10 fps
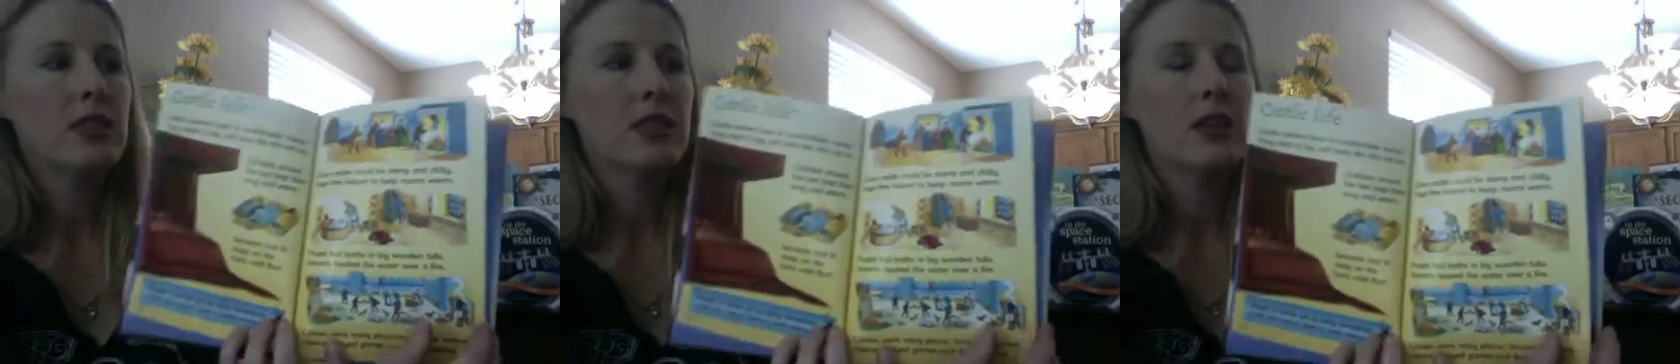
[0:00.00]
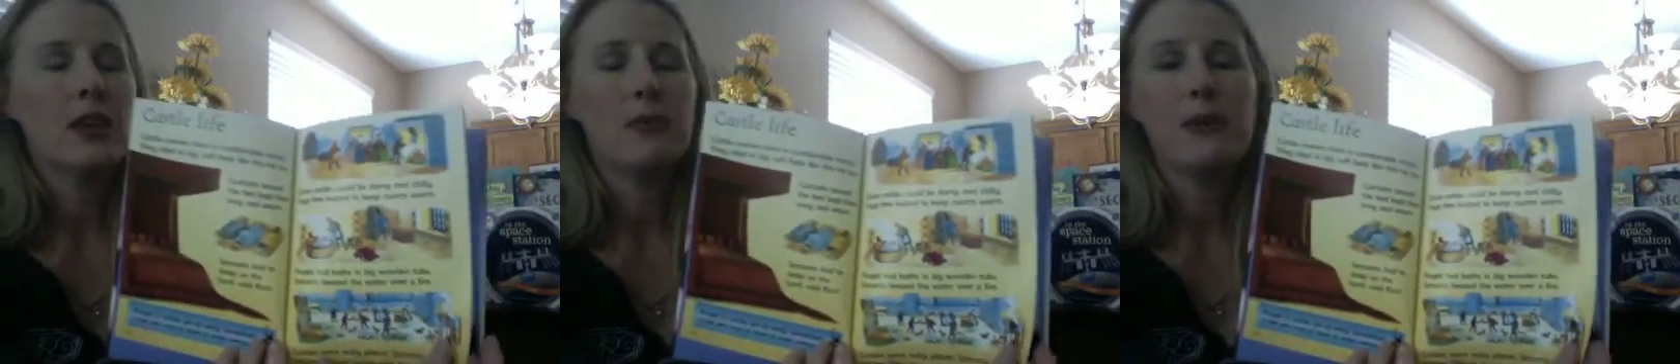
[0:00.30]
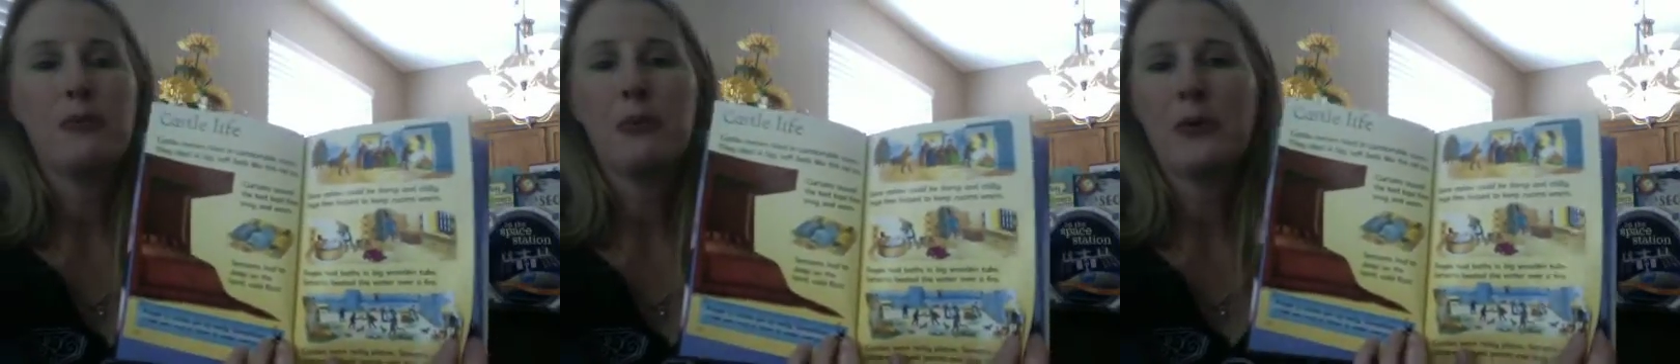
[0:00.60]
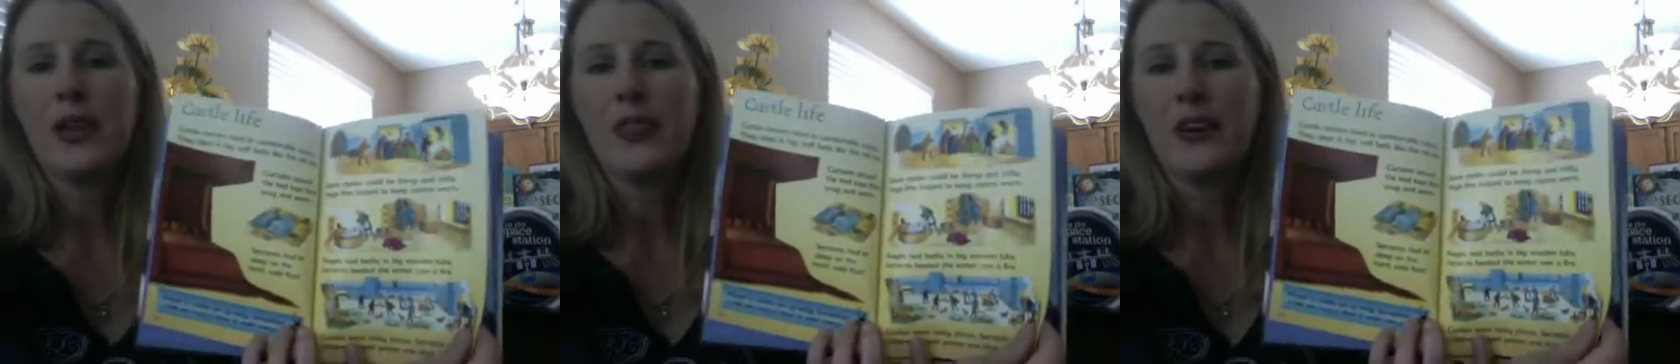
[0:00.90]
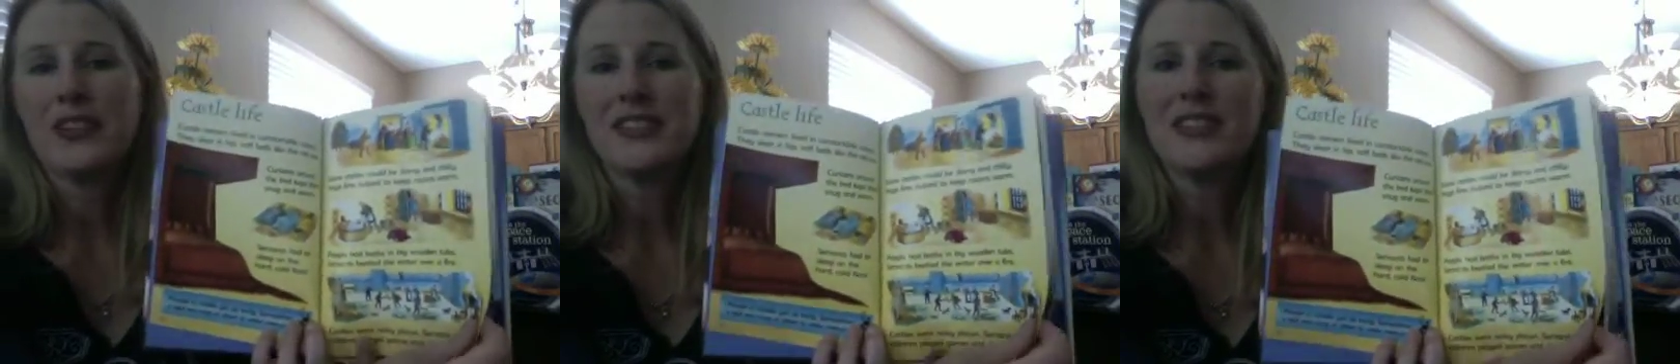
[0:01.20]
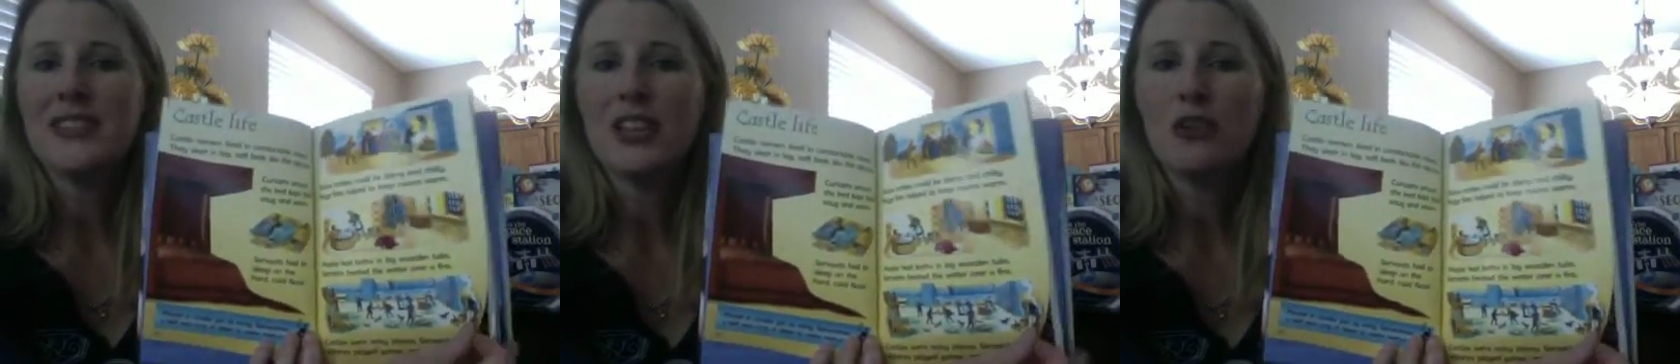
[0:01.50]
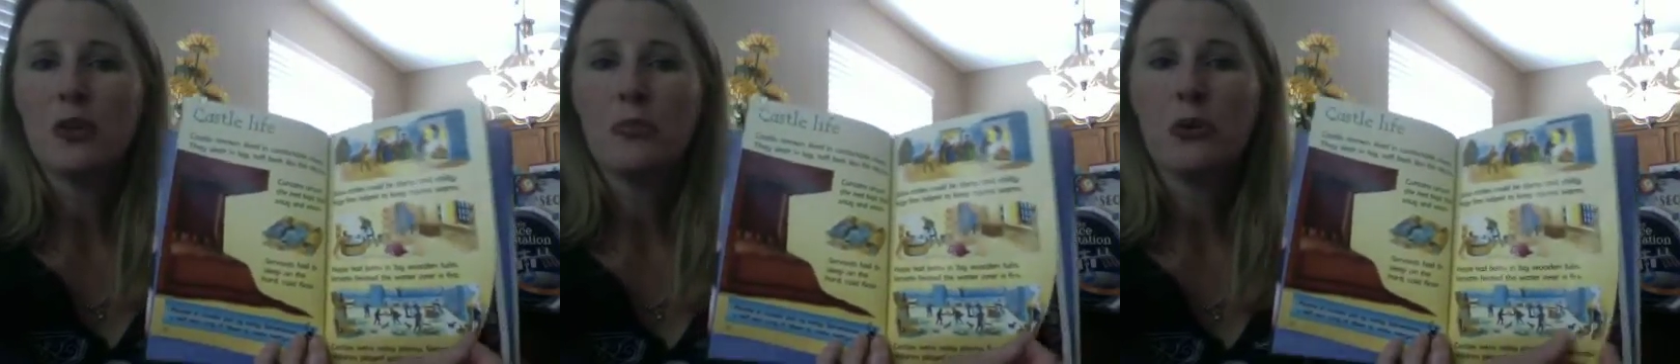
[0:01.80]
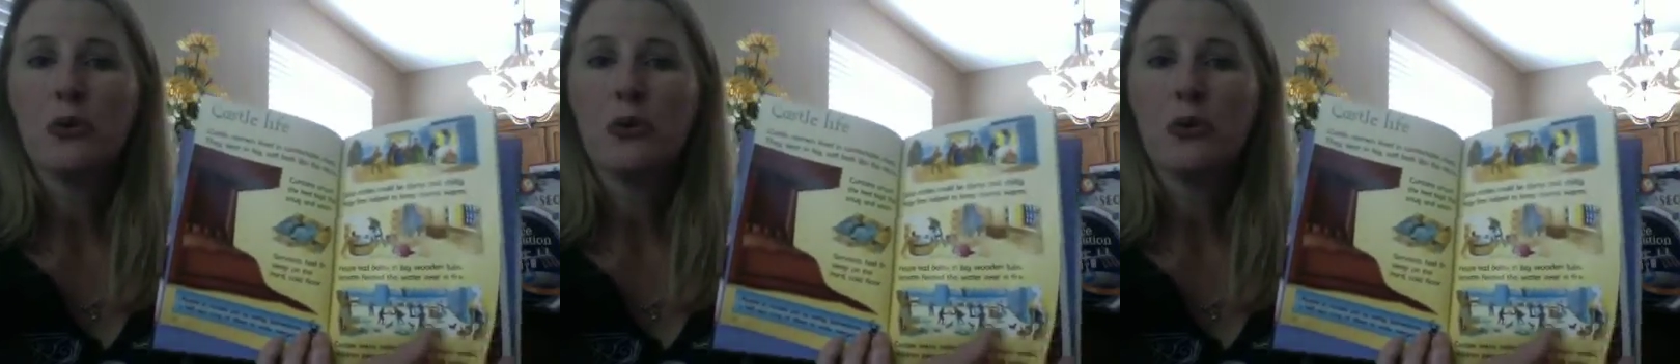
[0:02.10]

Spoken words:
the people in their CC group,